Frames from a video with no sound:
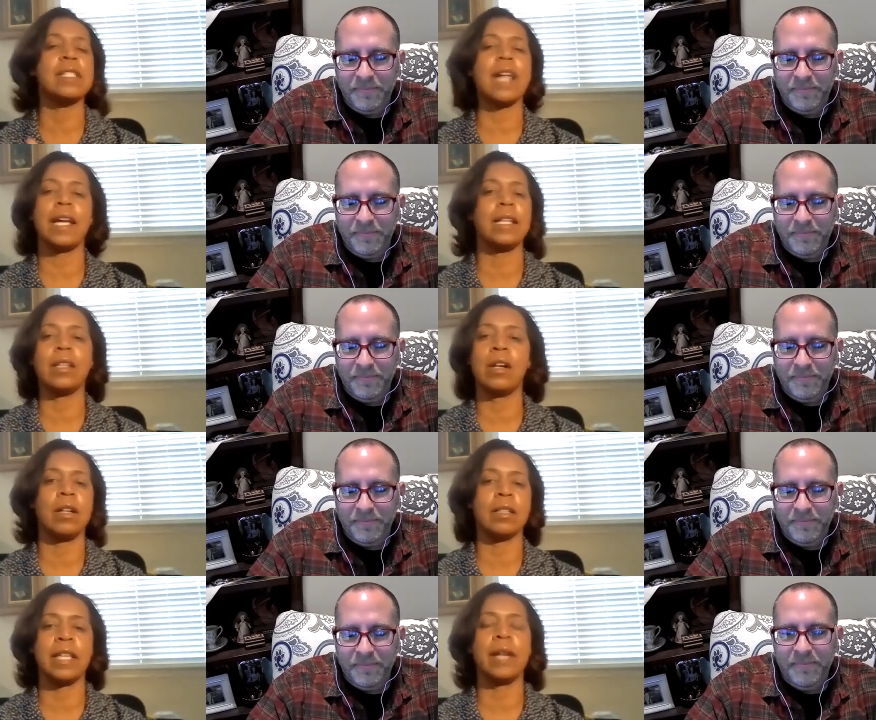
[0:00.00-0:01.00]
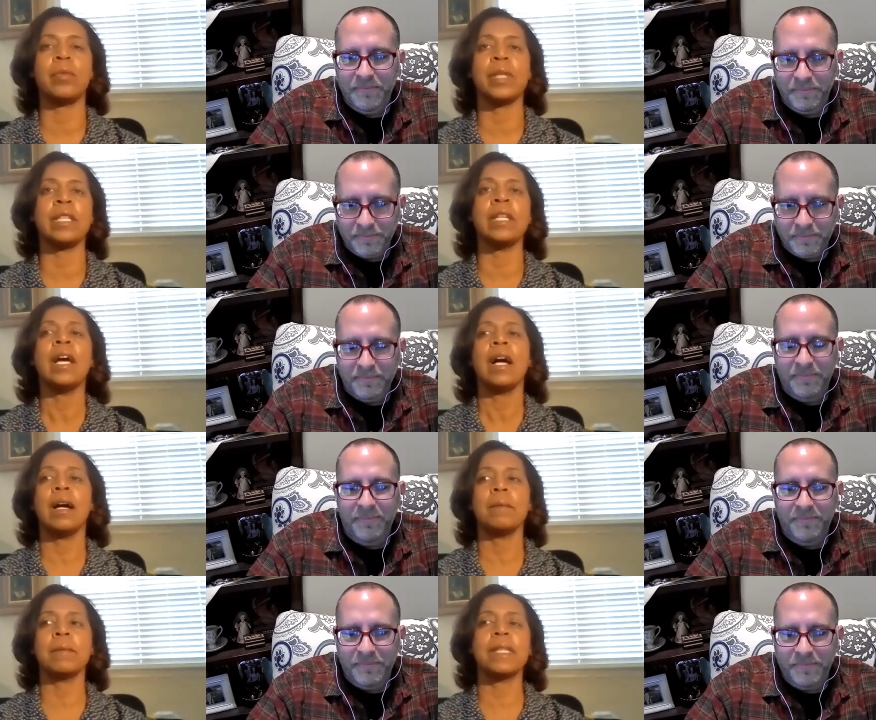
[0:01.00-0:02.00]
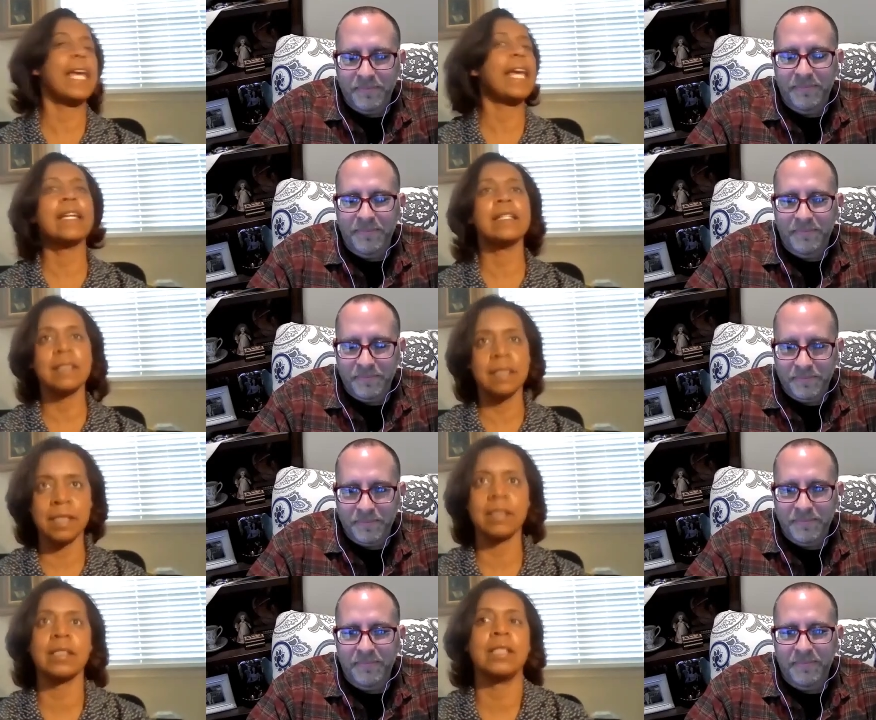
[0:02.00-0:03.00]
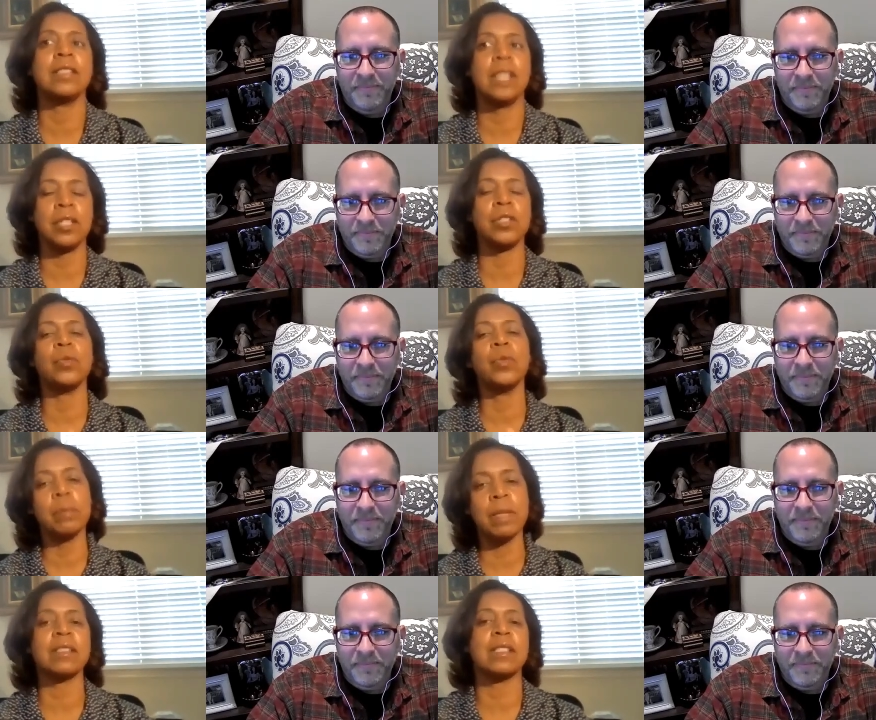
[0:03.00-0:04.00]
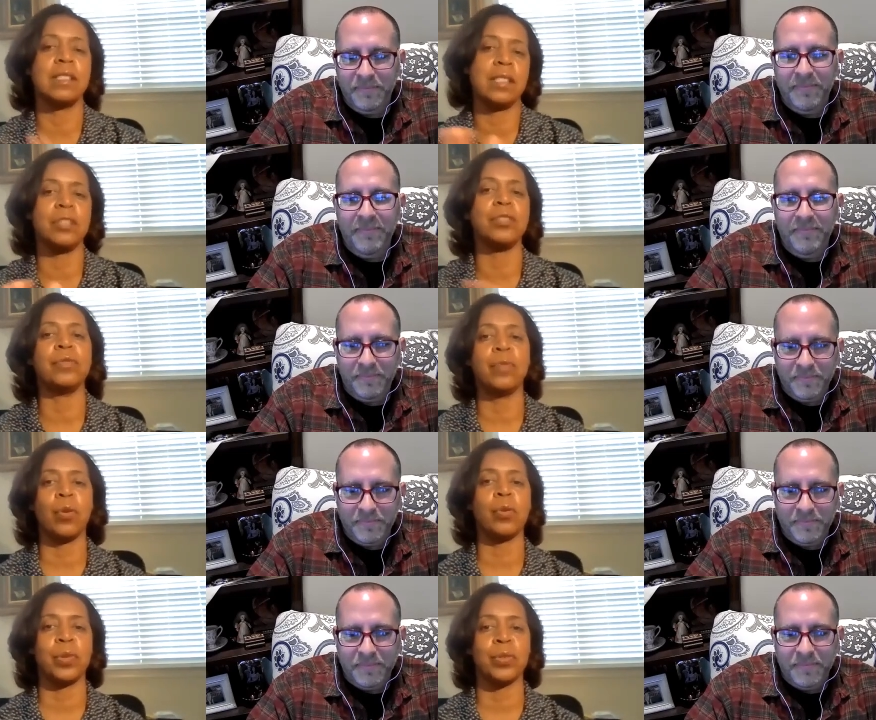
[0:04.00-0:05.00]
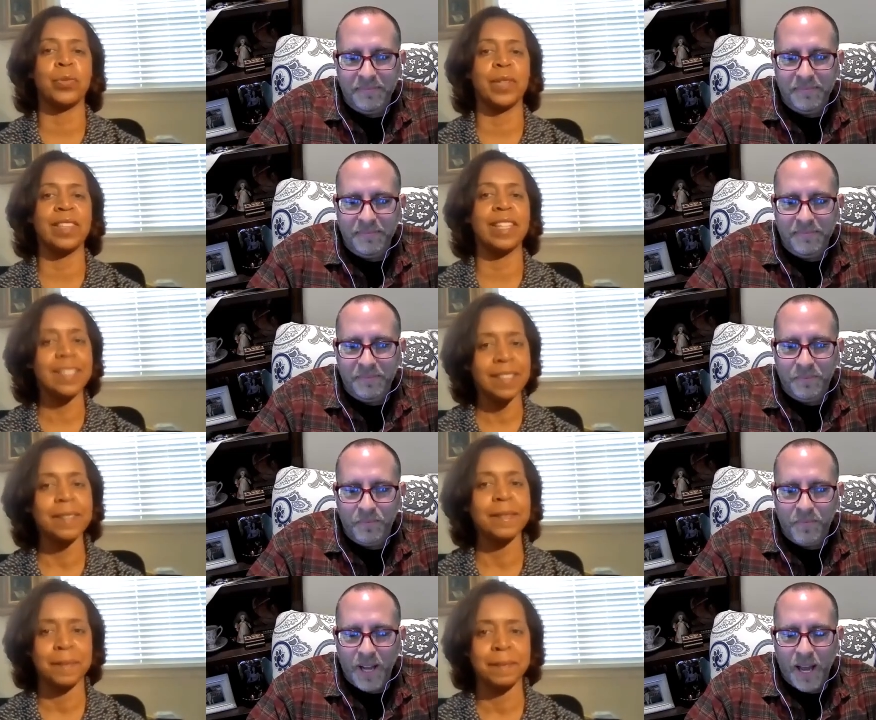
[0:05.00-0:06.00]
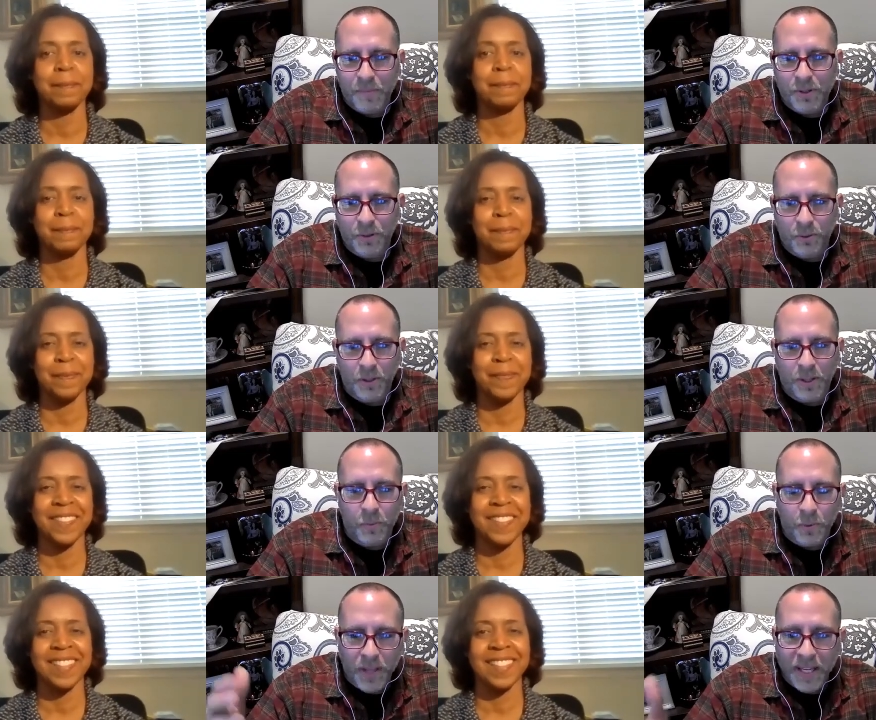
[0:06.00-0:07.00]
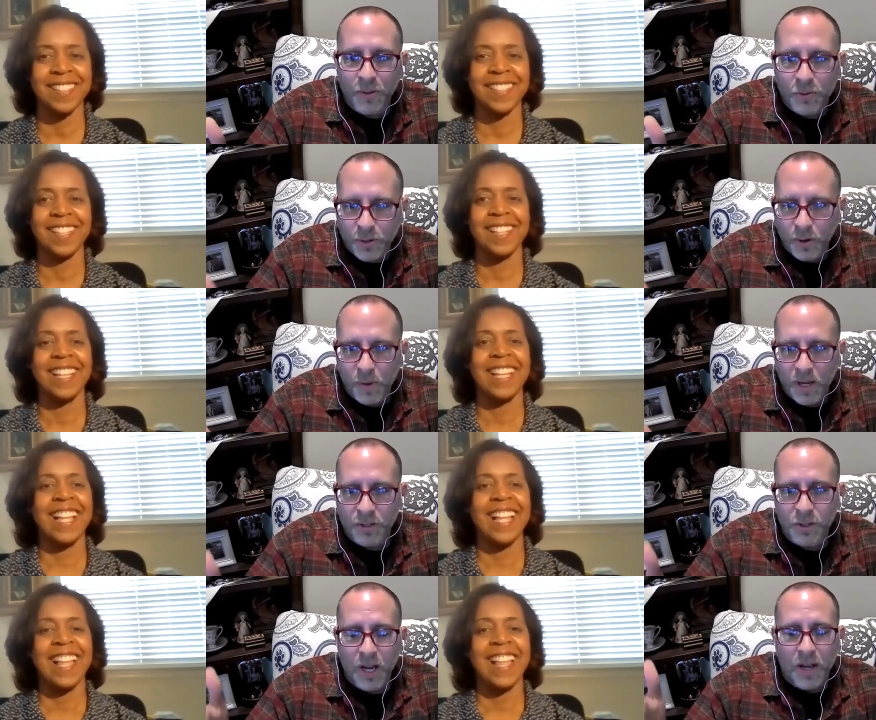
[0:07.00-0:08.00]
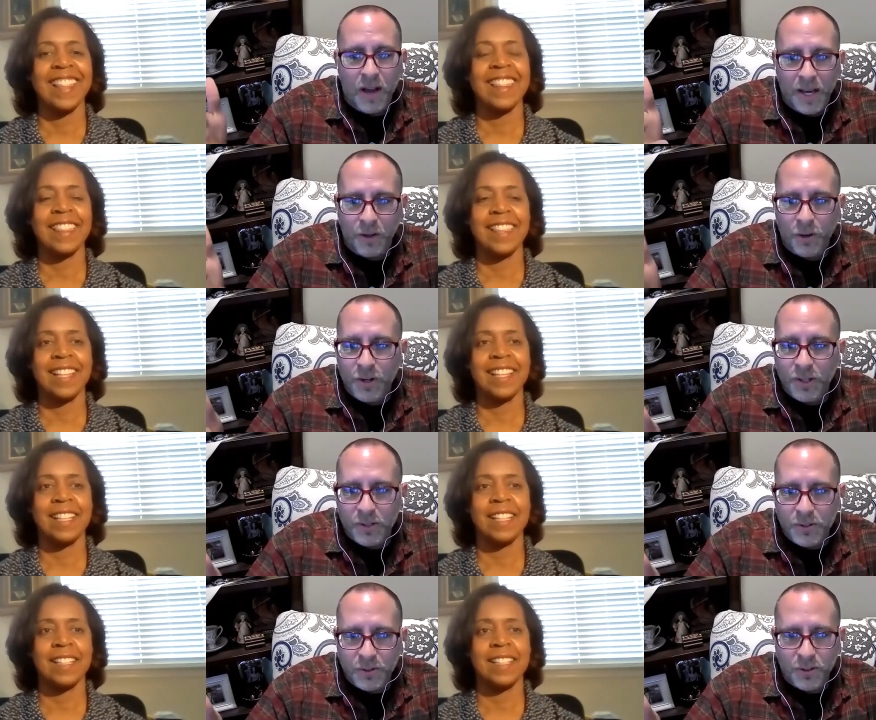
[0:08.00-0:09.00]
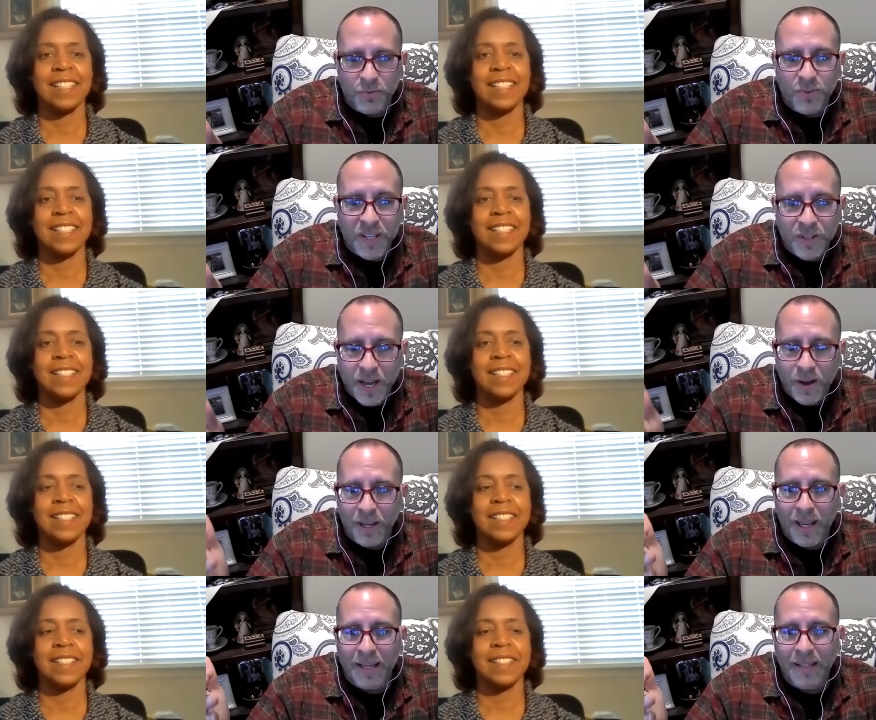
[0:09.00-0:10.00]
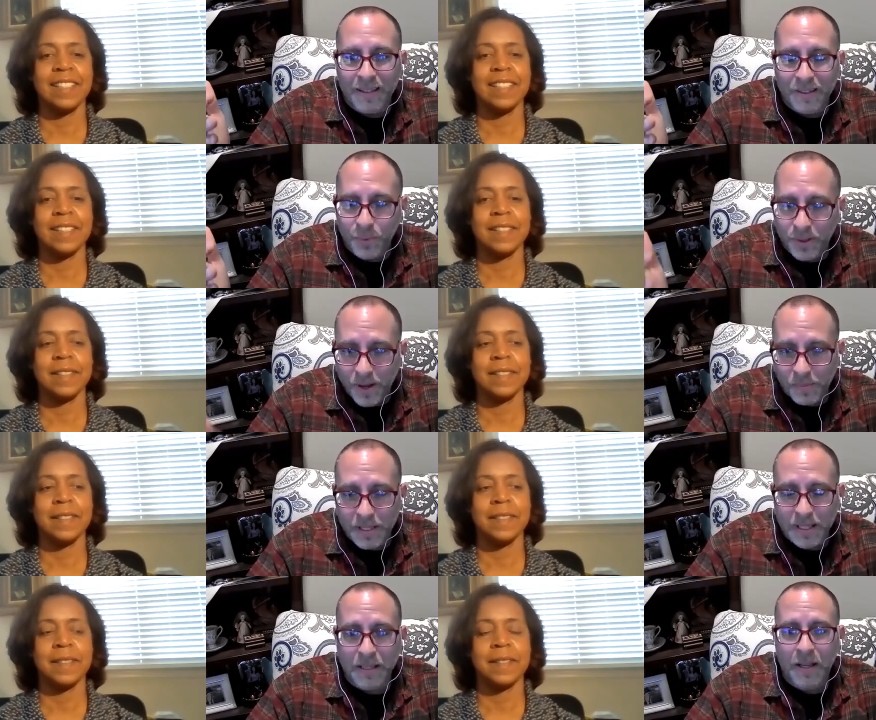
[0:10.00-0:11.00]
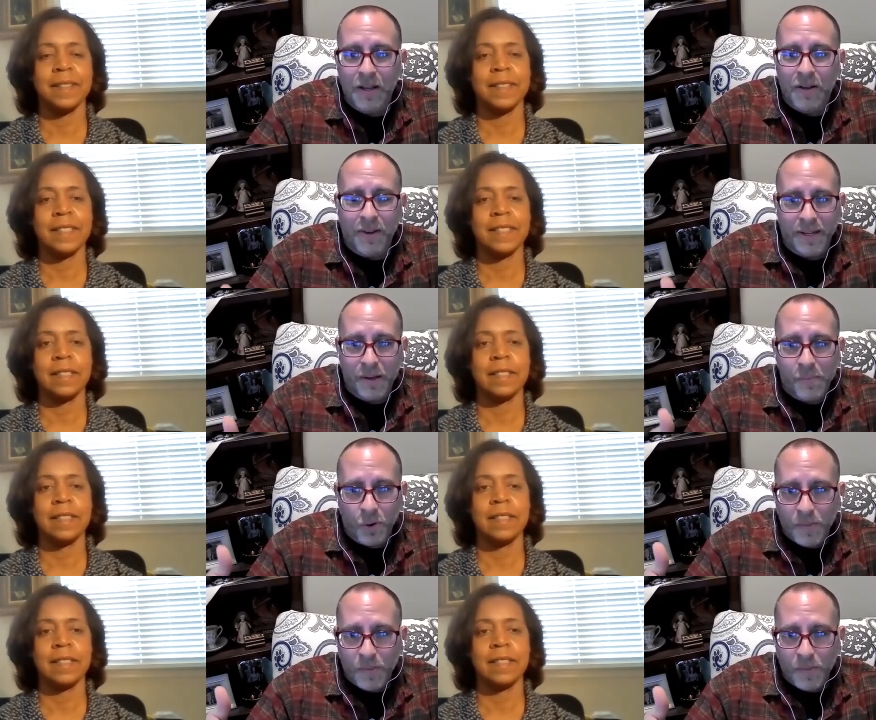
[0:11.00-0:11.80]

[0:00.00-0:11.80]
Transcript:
Speaker 1: dialogue that we um, can't discontinue. We must continue forward with.
Speaker 2: Absolutely. Well, thank you so much. I encourage listeners to reach out, get connected with Dominique, find out more